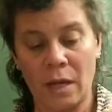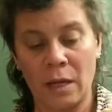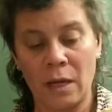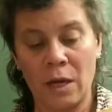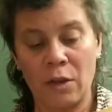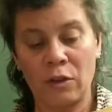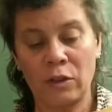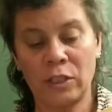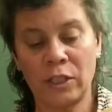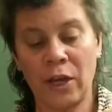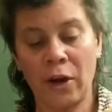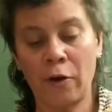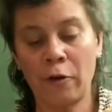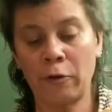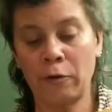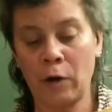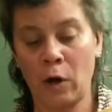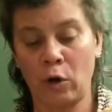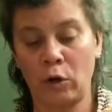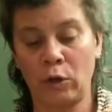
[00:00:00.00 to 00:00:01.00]
The
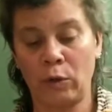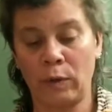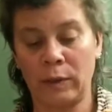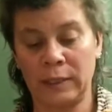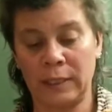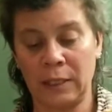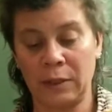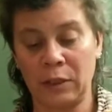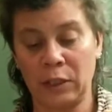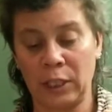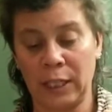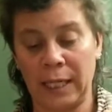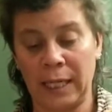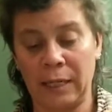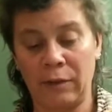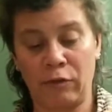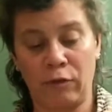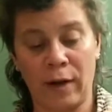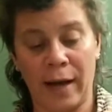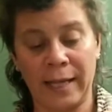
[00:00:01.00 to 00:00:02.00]
Scarecrow, who was in the
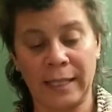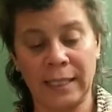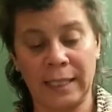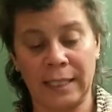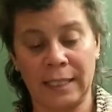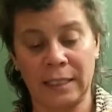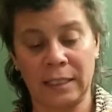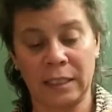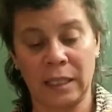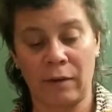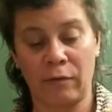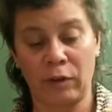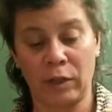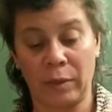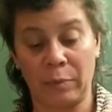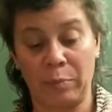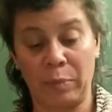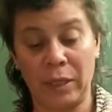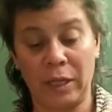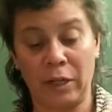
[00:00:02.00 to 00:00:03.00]
lead, finally discovered a
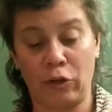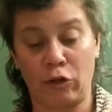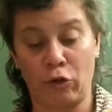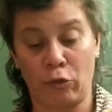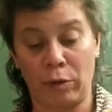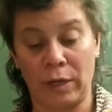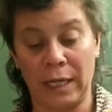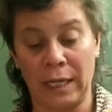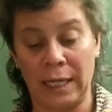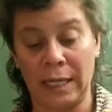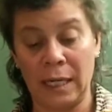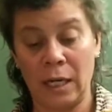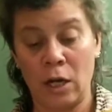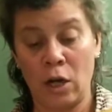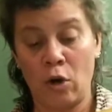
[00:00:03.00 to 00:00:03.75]
big tree